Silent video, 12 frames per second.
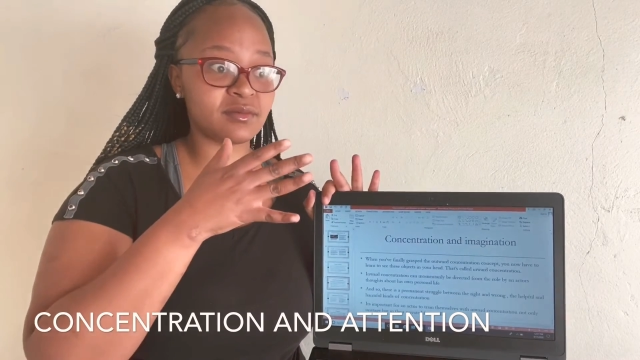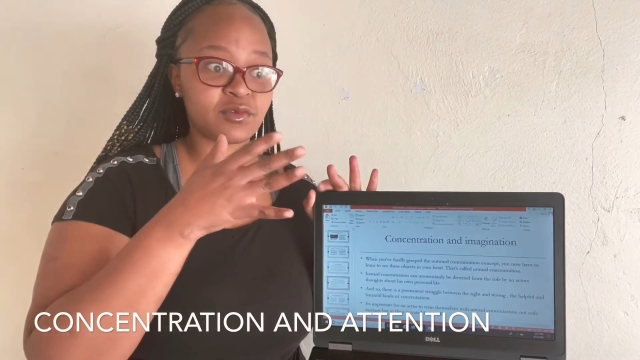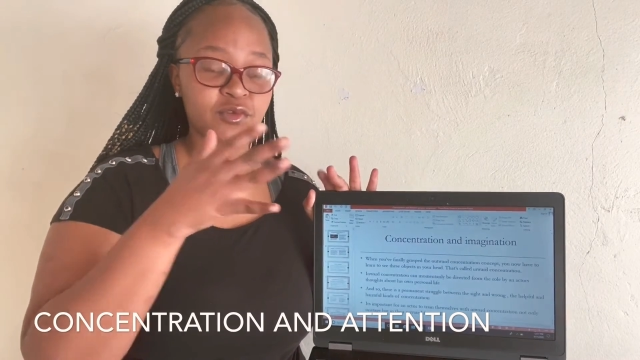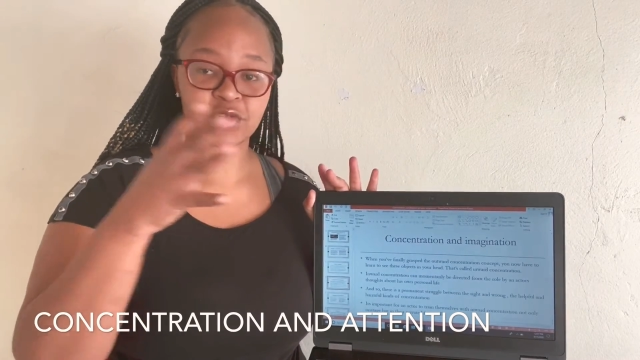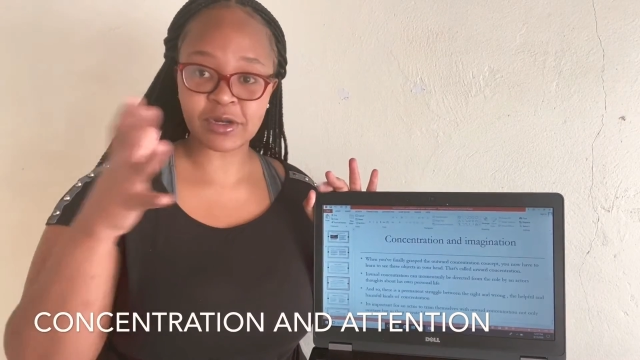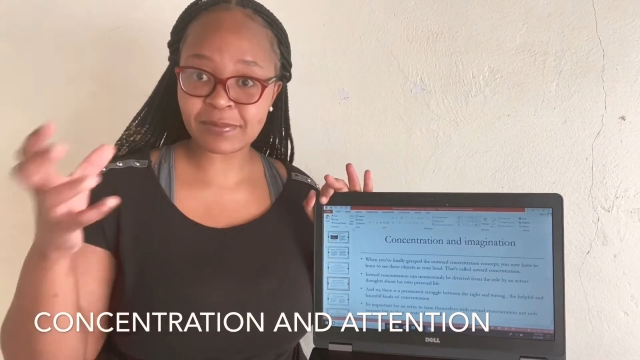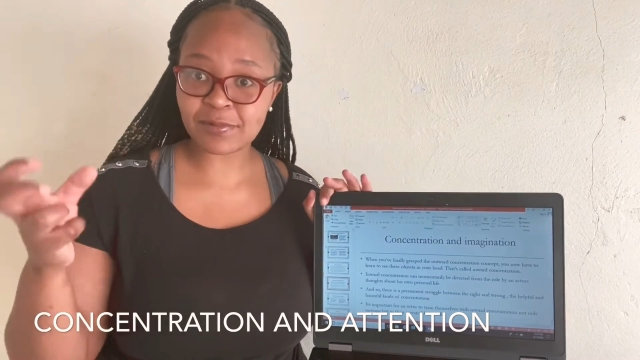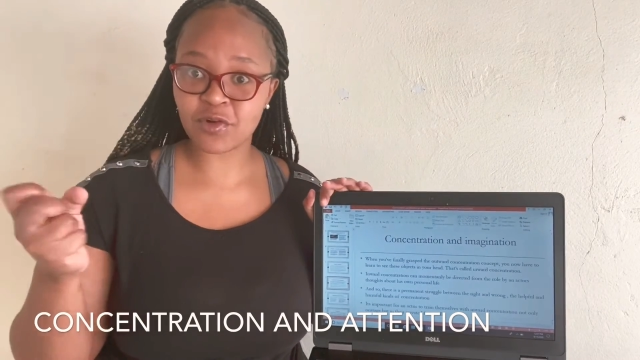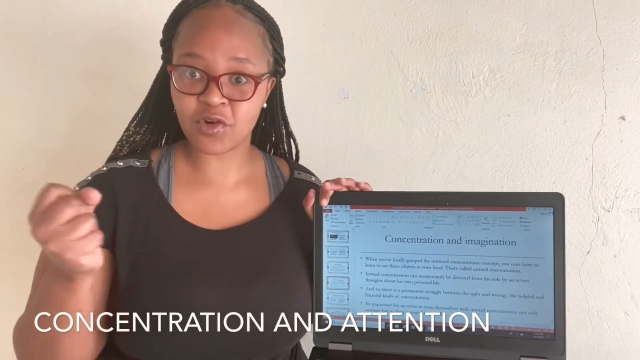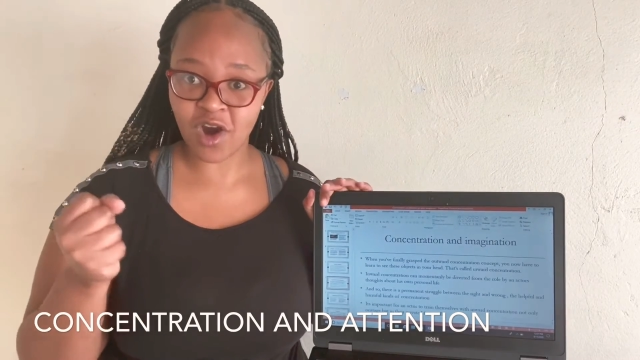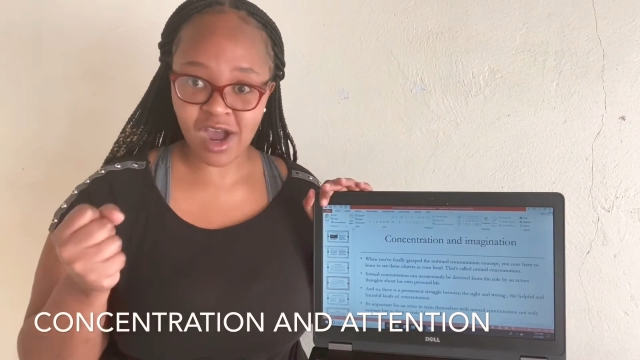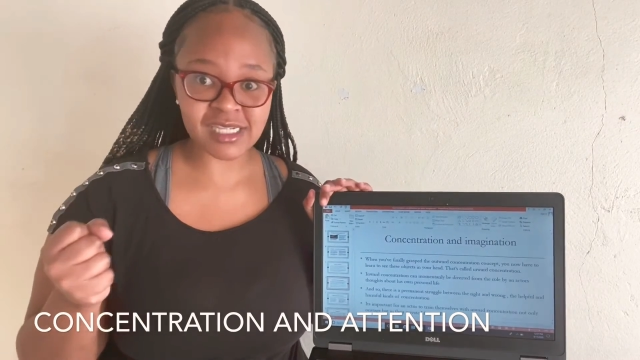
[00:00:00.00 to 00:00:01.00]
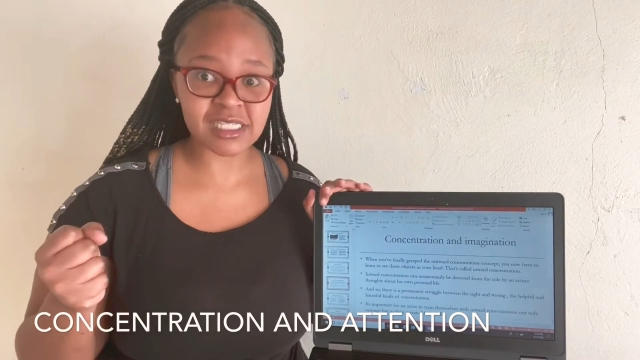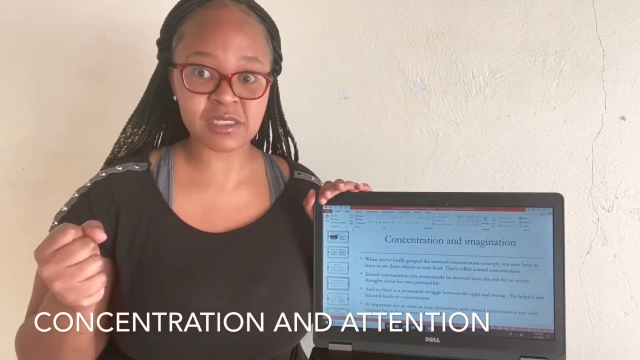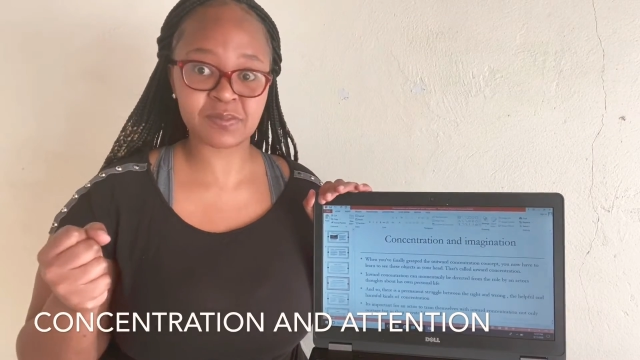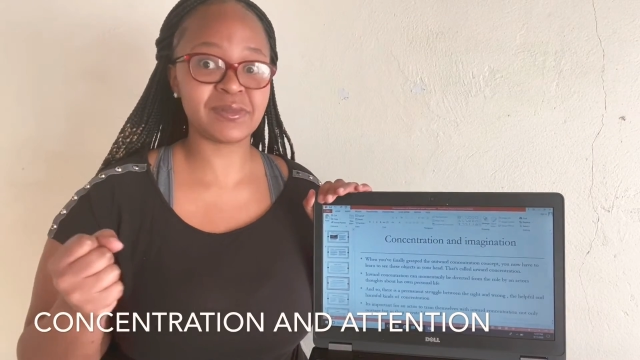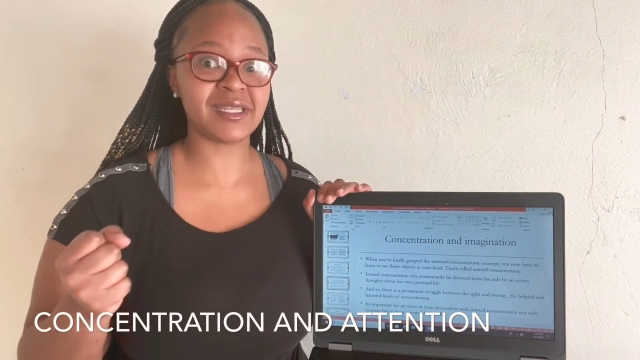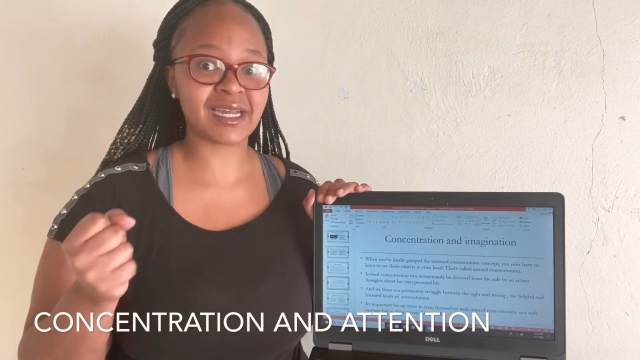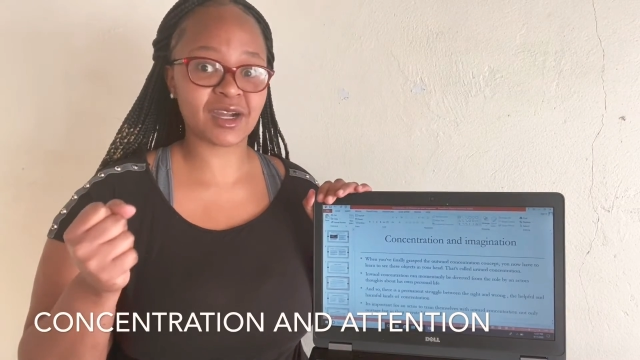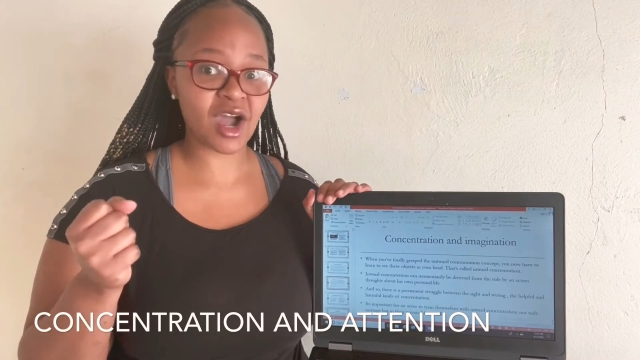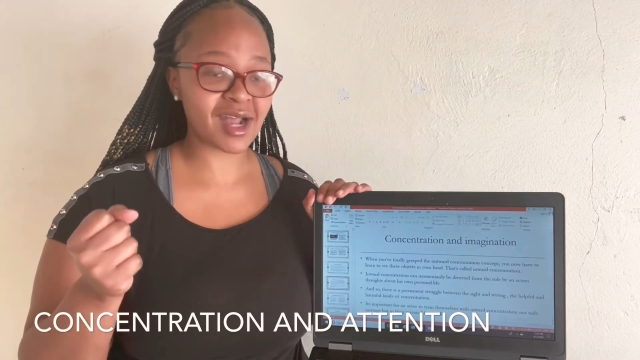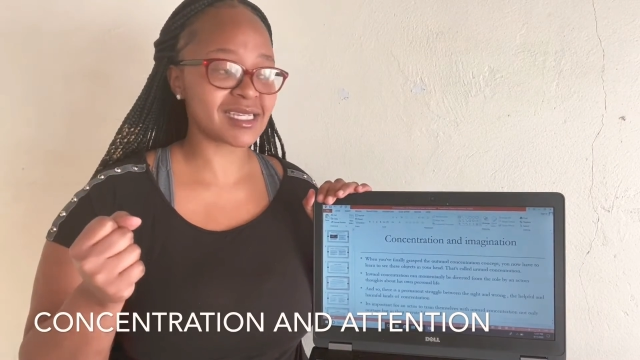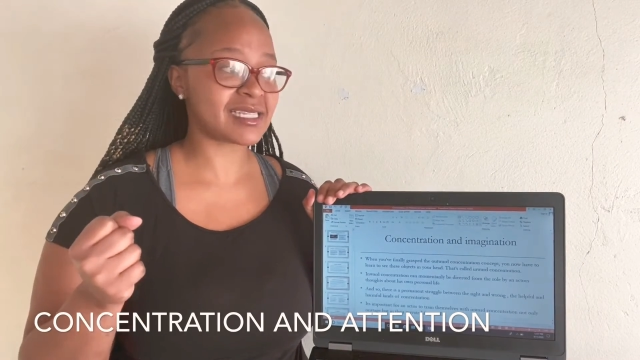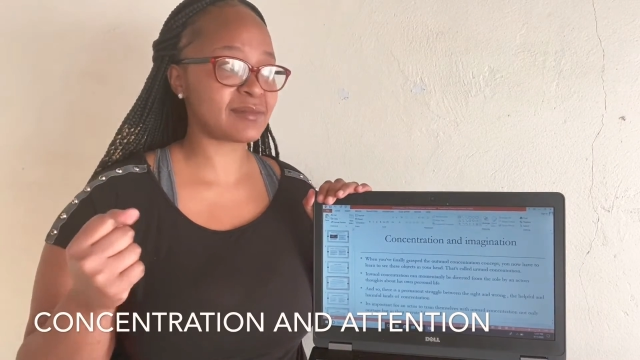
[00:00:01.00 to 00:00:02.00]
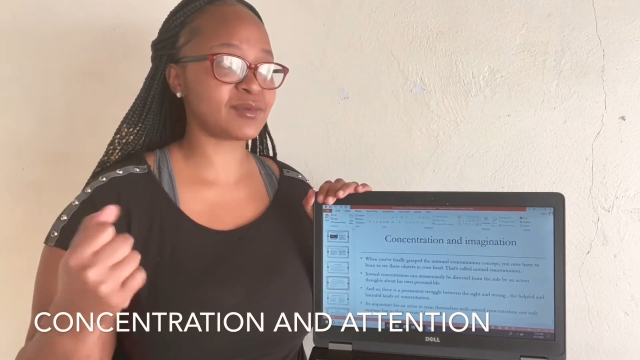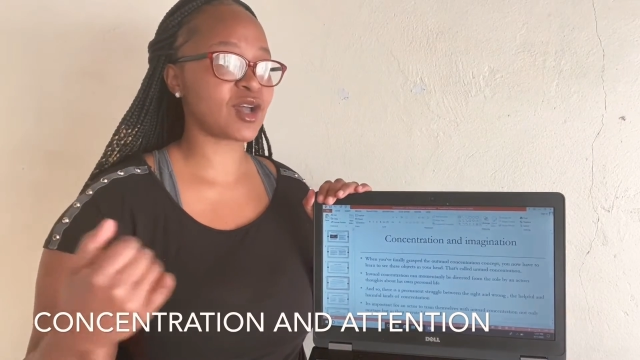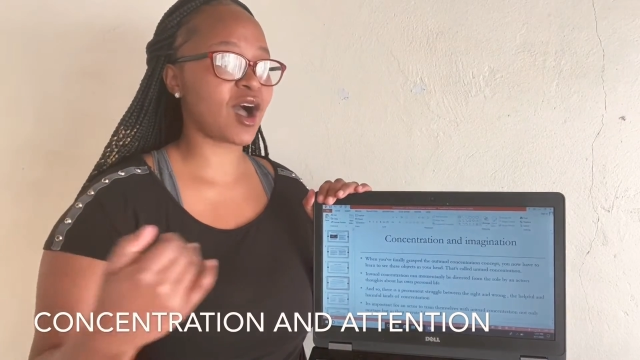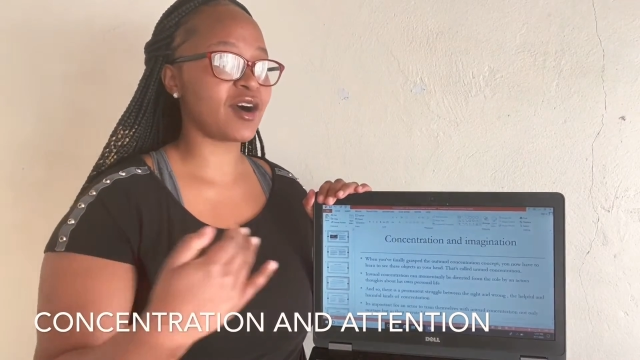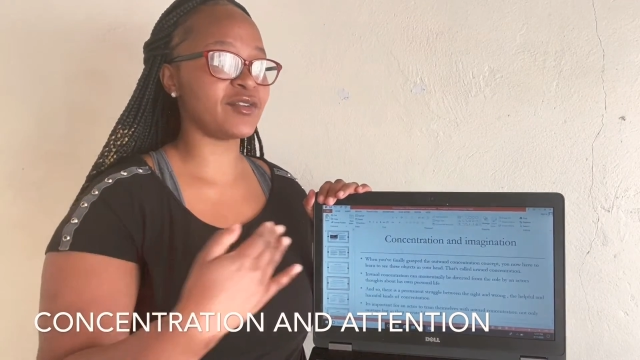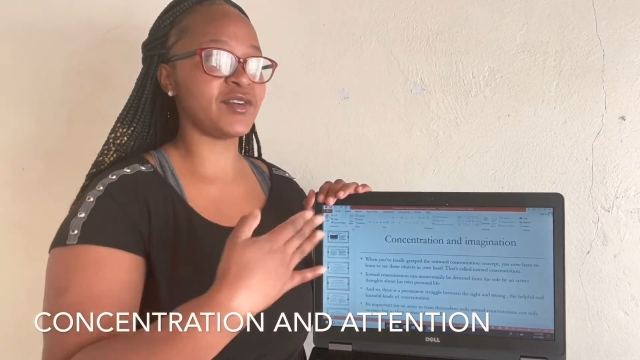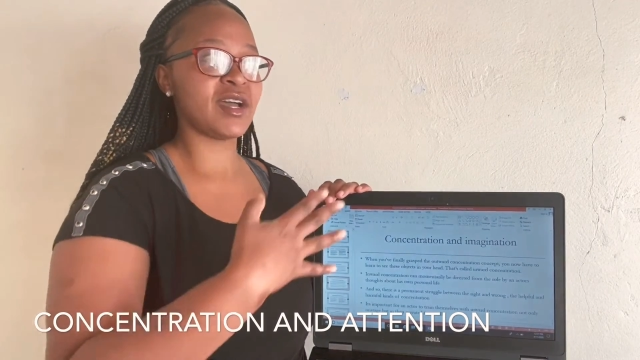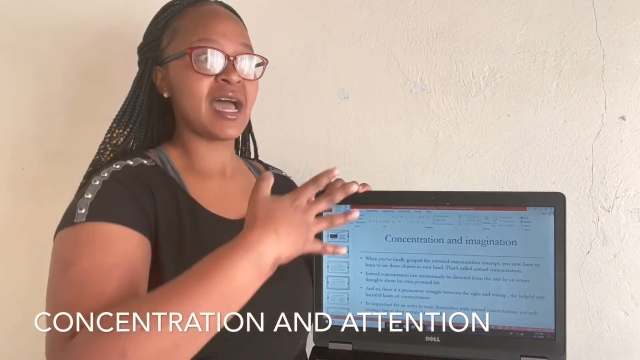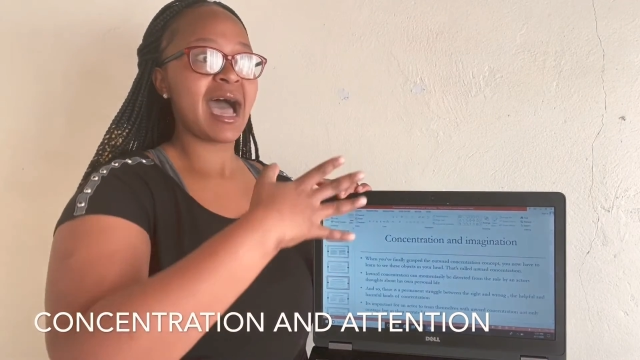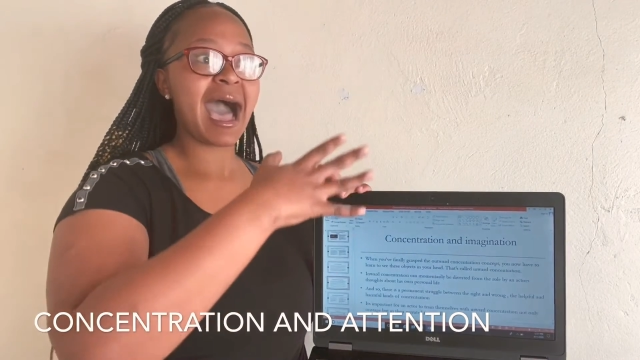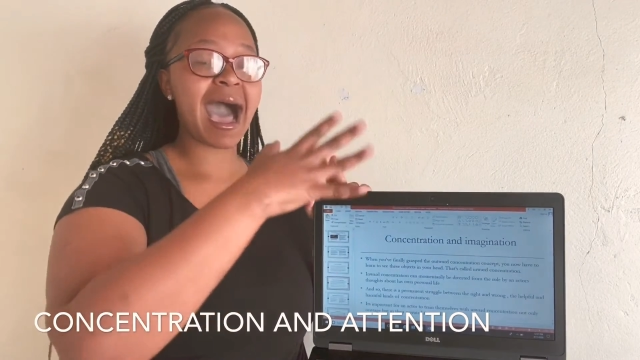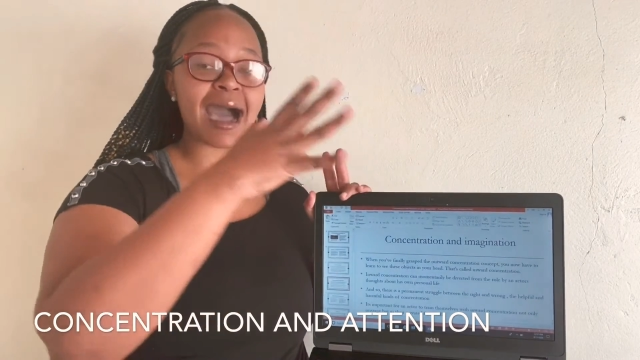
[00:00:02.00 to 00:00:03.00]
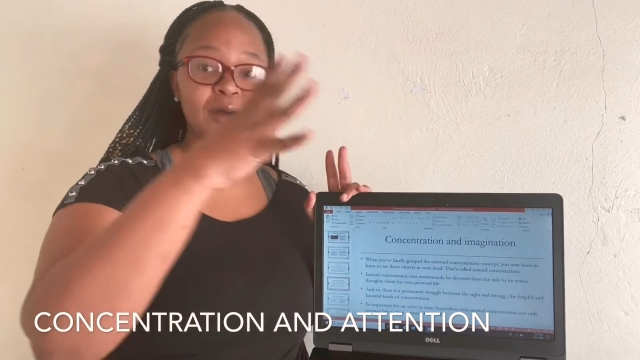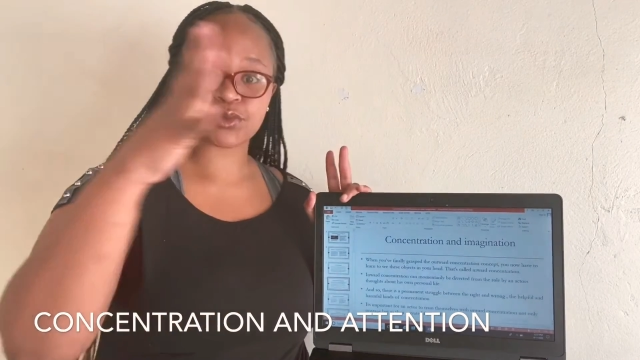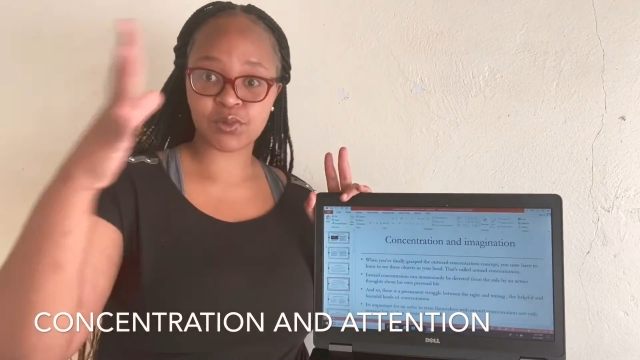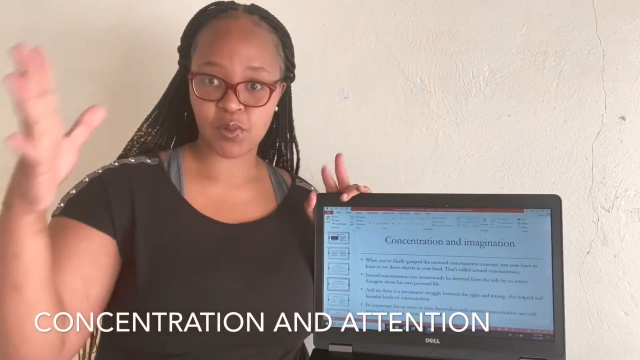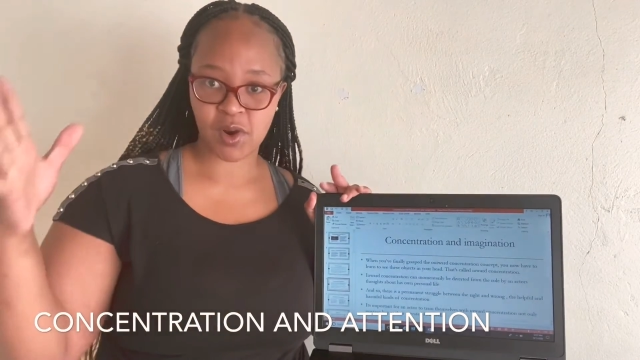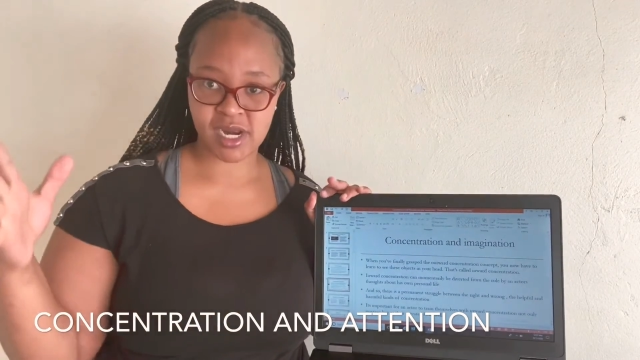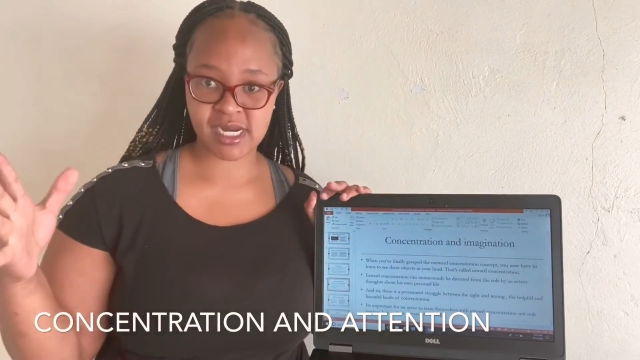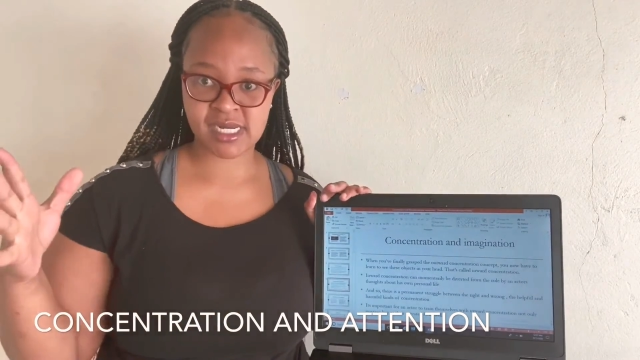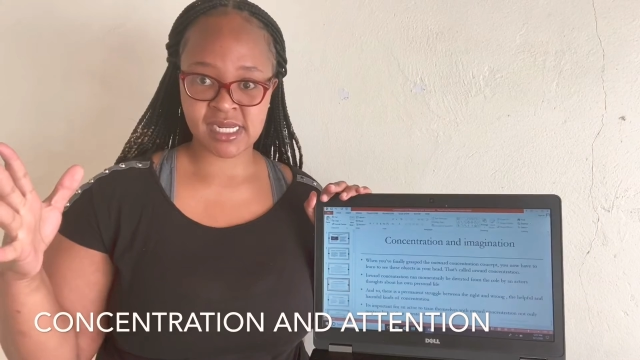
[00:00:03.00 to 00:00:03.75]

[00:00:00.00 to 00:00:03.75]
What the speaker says: grasped the concept of outward